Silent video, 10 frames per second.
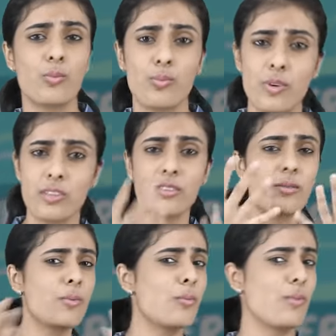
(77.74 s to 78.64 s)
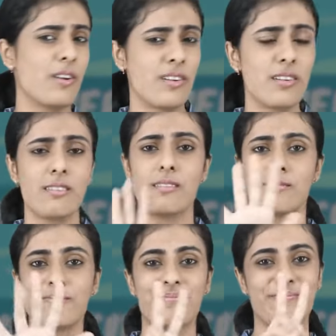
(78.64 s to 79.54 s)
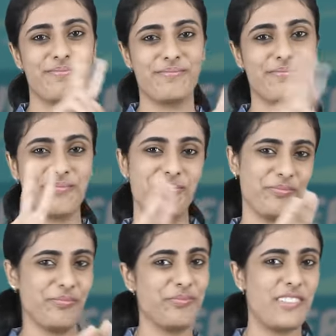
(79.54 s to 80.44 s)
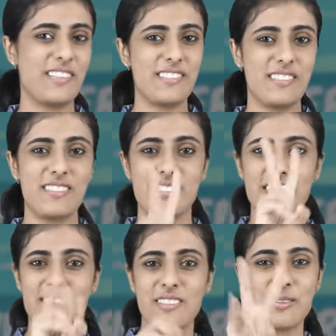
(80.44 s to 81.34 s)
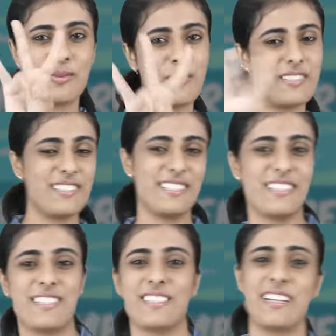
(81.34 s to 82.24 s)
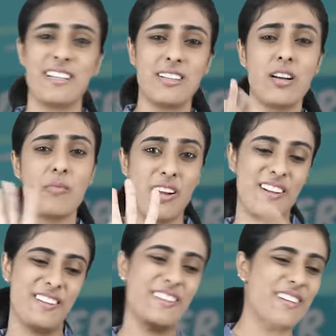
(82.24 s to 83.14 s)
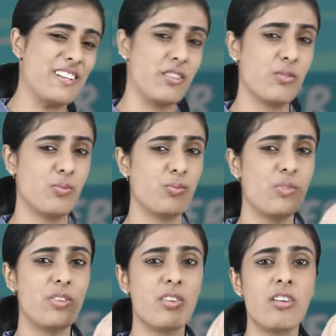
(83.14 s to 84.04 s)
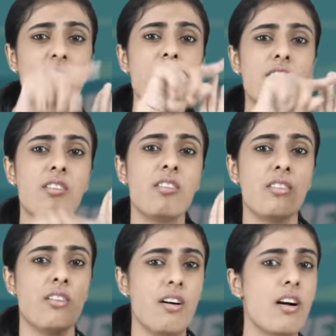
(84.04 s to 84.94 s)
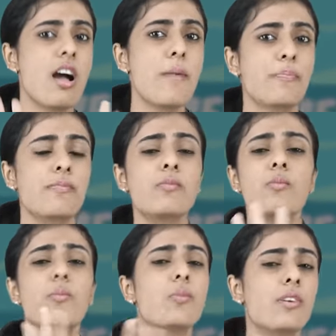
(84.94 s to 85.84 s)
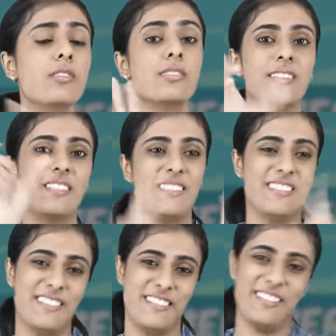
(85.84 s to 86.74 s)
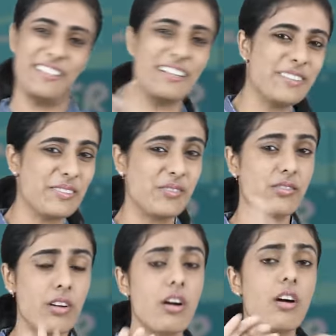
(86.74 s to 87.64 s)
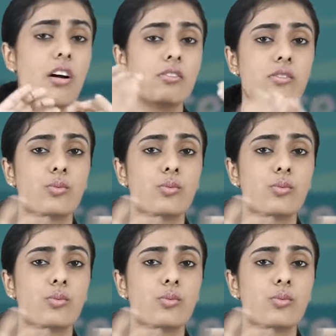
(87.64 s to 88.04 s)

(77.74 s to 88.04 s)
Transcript: And when to register? Registration date is March 22nd onwards. Before you start applying, there are some rules to follow.